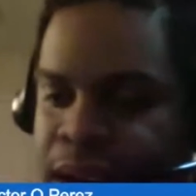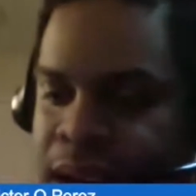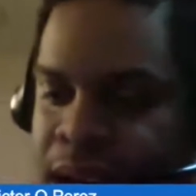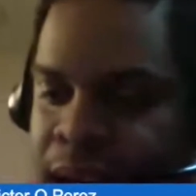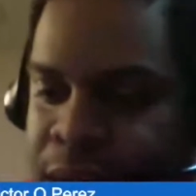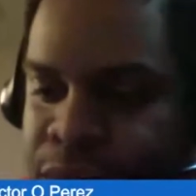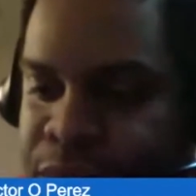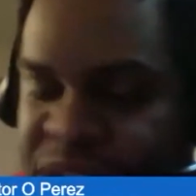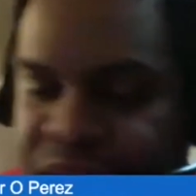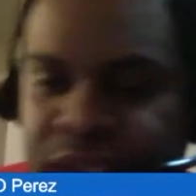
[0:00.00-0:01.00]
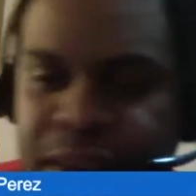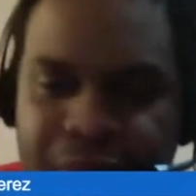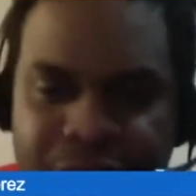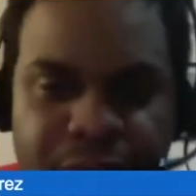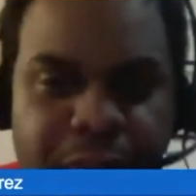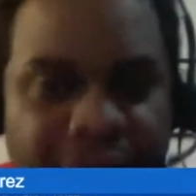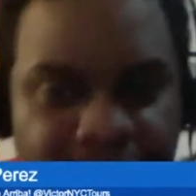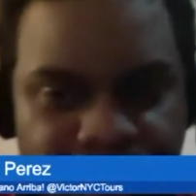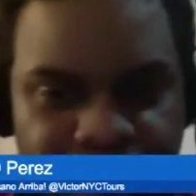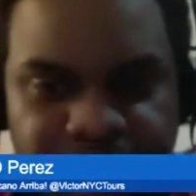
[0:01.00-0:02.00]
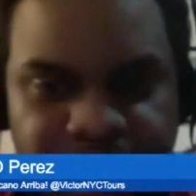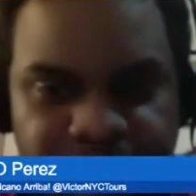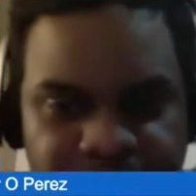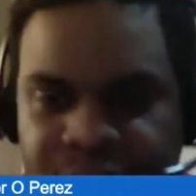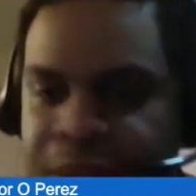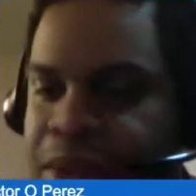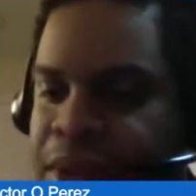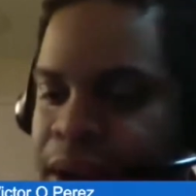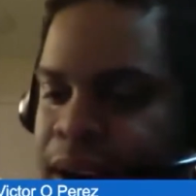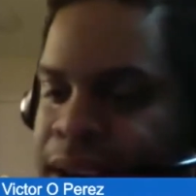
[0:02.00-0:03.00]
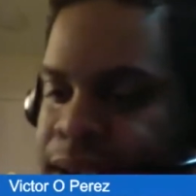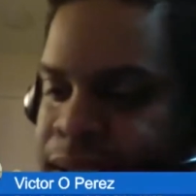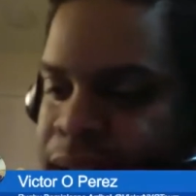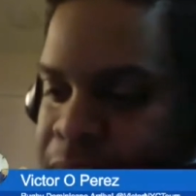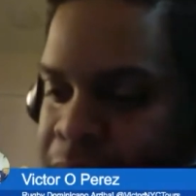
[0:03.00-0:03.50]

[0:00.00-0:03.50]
University, played for the Panthers, which is the name of the athletics team.